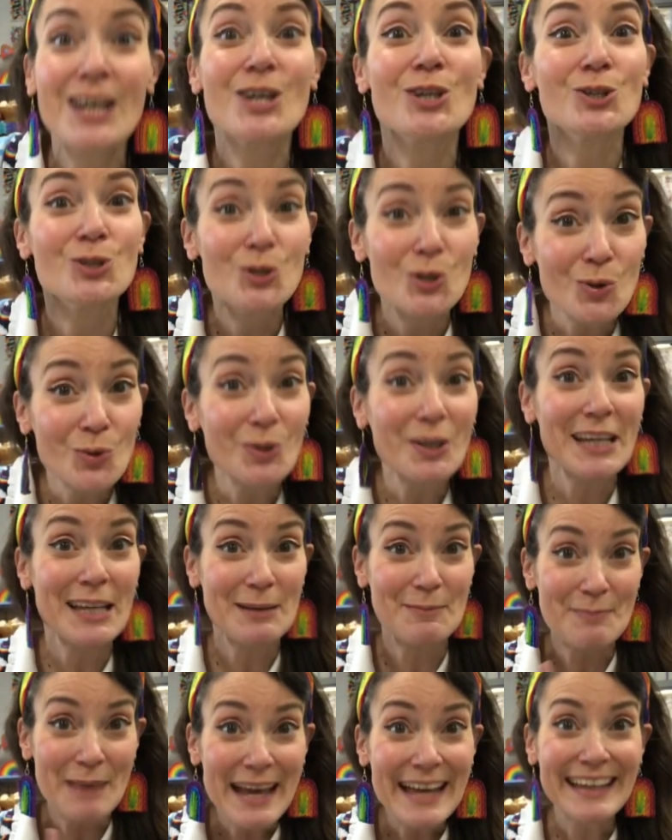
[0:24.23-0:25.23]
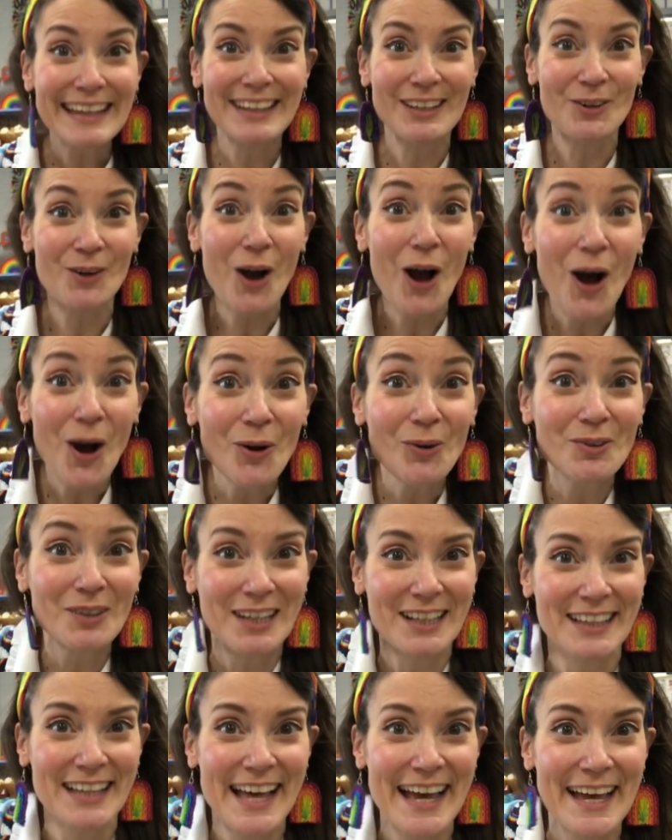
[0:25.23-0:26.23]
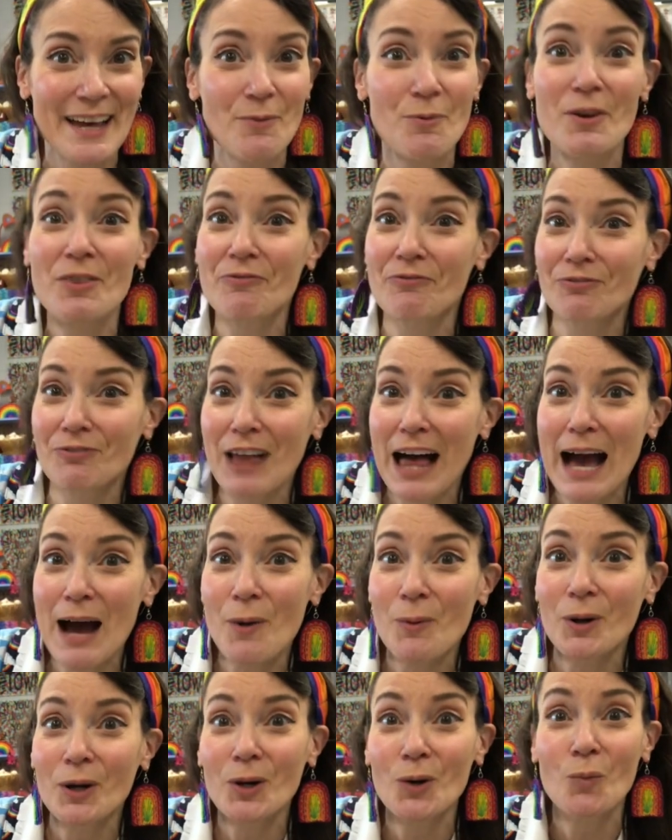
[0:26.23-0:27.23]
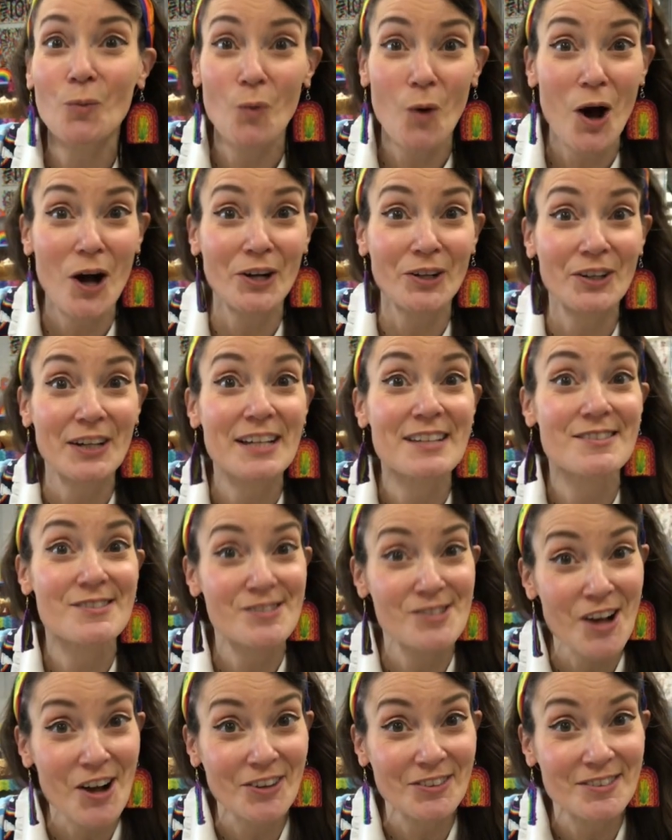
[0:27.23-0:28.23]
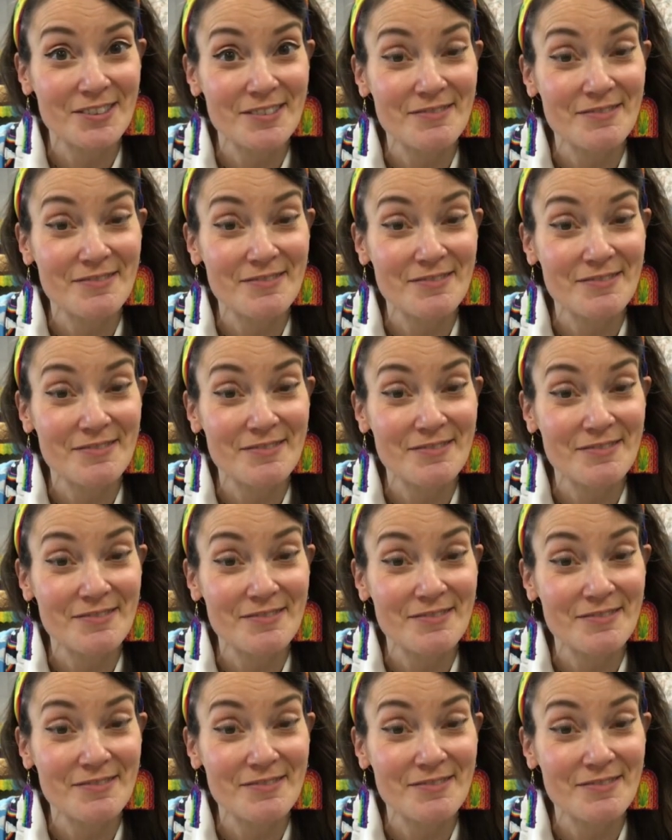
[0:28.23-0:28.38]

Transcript: you can make your own clay with flour, water, and salt.